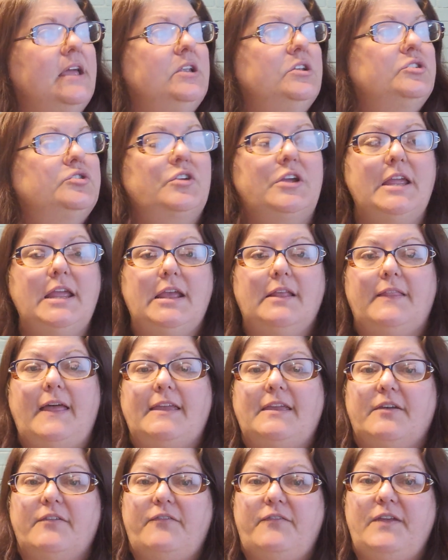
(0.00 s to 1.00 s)
Drink
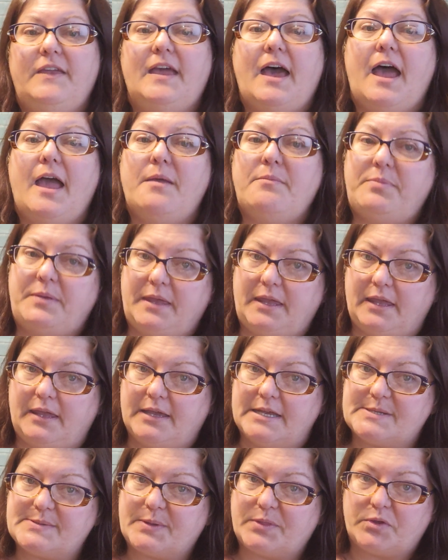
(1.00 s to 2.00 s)
like a VIP
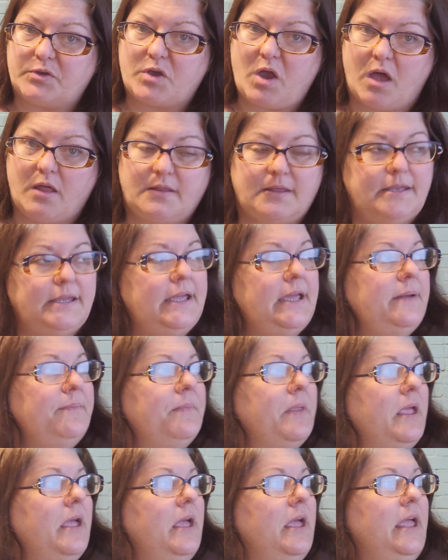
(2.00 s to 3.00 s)
is what they're calling it.
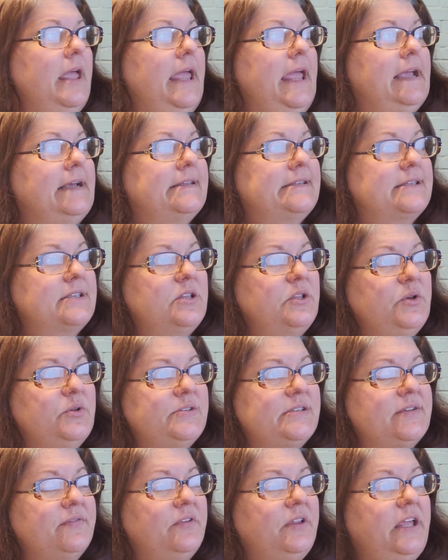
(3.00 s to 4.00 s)

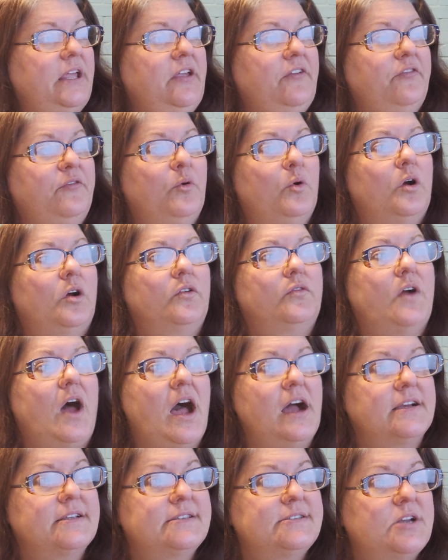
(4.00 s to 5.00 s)
Exclusively for
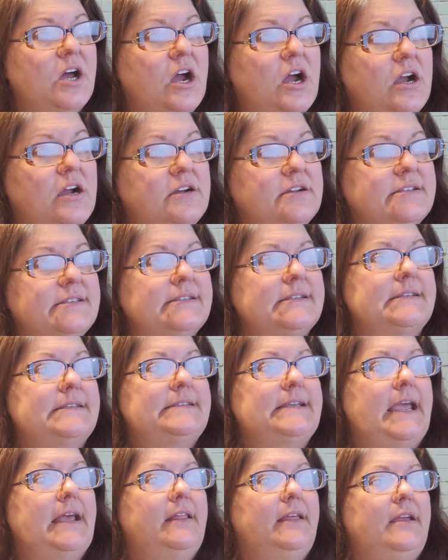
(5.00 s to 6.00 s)
rock stars
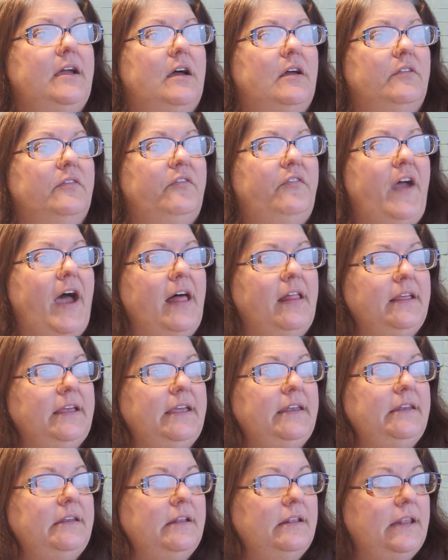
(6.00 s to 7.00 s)
sailing on
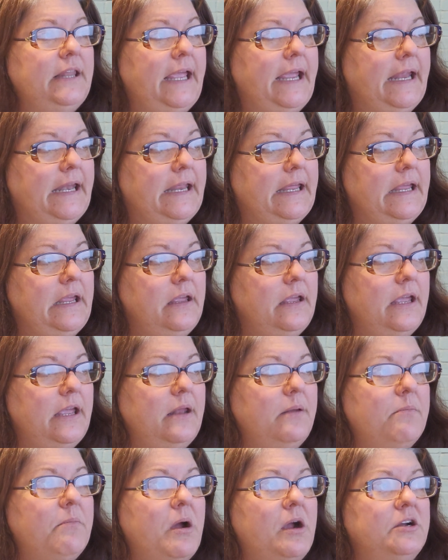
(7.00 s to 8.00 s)
Valiant Lady
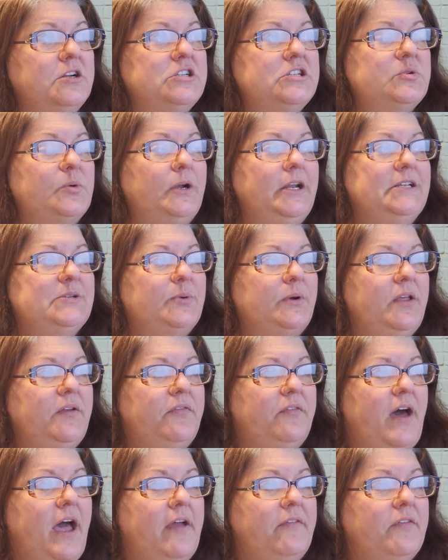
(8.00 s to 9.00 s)
in March
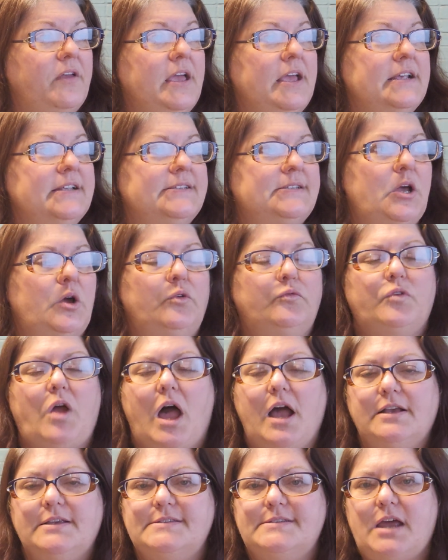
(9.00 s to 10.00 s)
2025. So
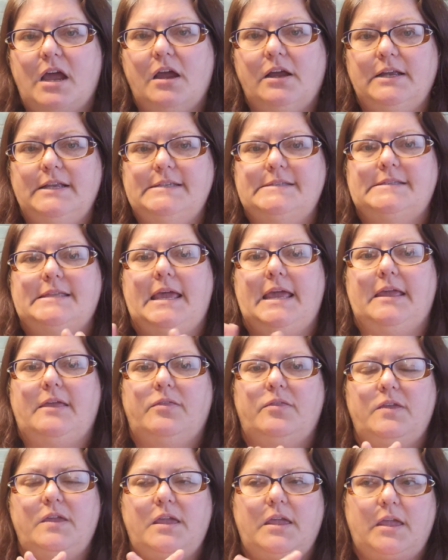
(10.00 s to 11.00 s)
Rockstar is like
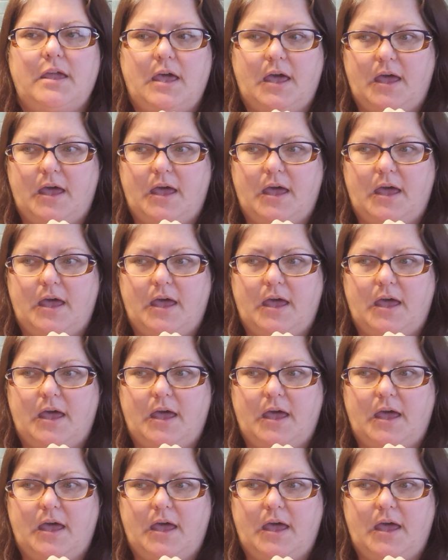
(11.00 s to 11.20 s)
the